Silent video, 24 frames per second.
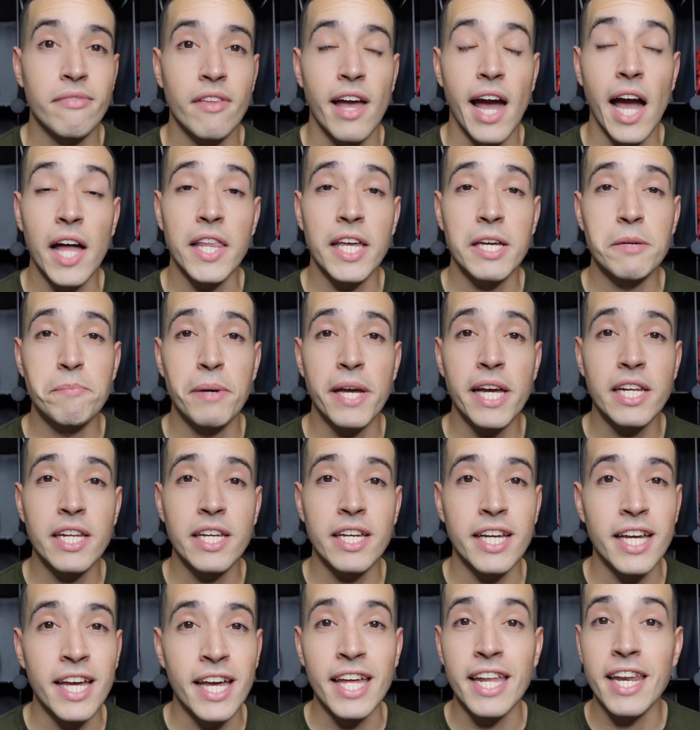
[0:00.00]
I like
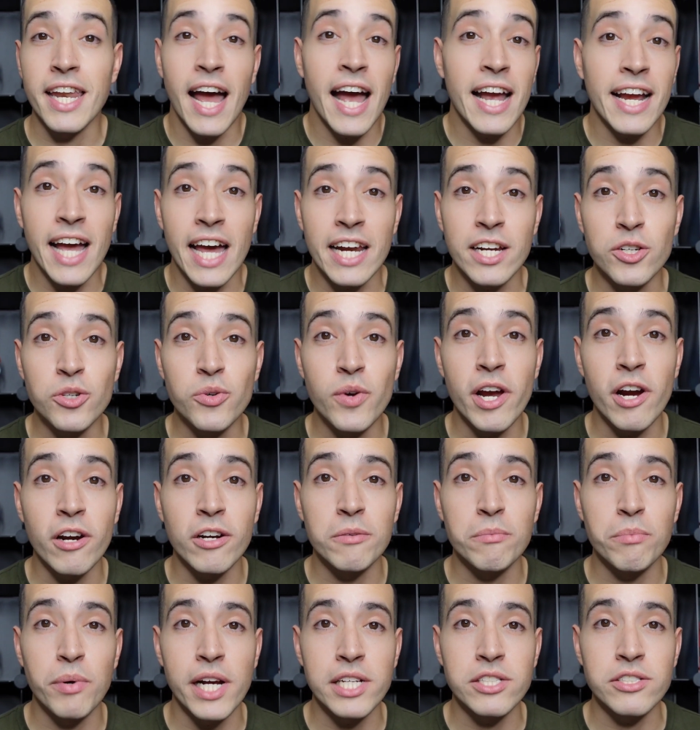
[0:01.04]
painting, and I got a new air
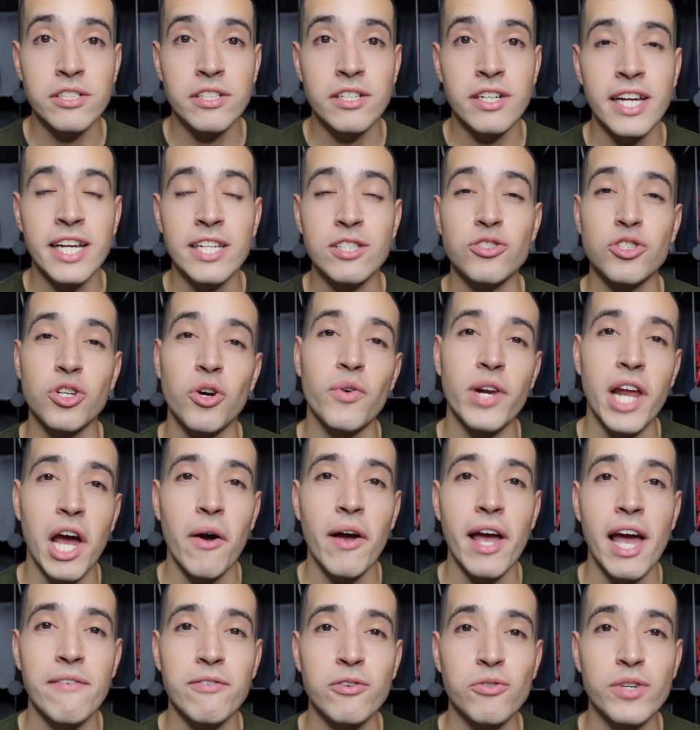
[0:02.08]
compressor, and so now
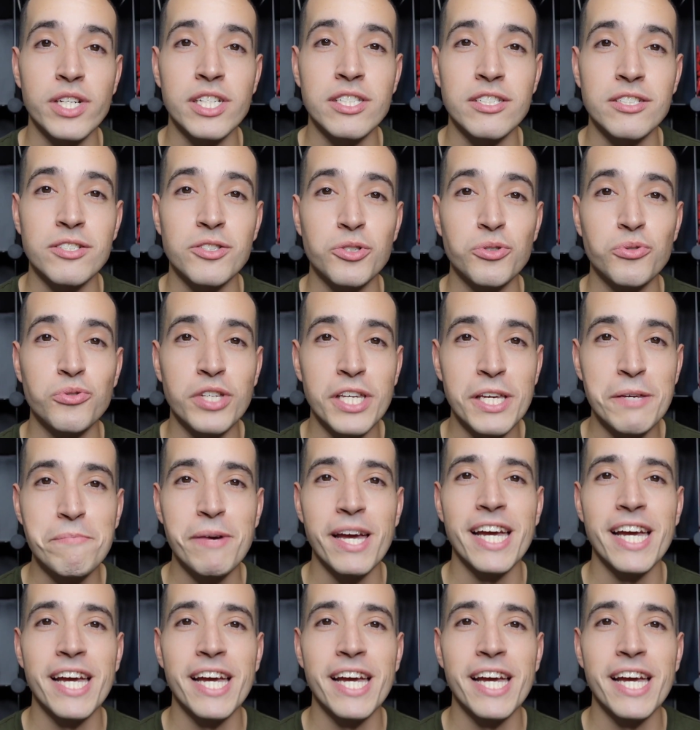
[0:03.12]
I have a reason to keep